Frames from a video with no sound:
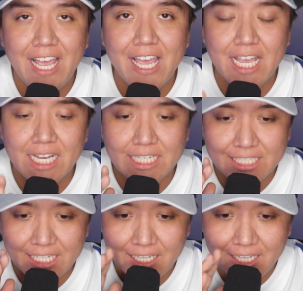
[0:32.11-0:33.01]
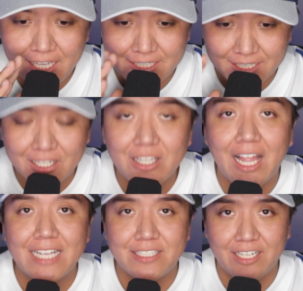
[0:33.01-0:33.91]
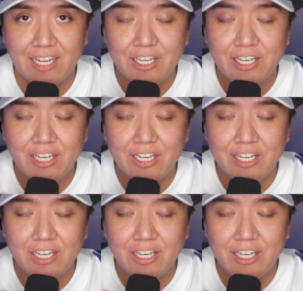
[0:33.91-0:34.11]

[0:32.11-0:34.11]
And it's a classic.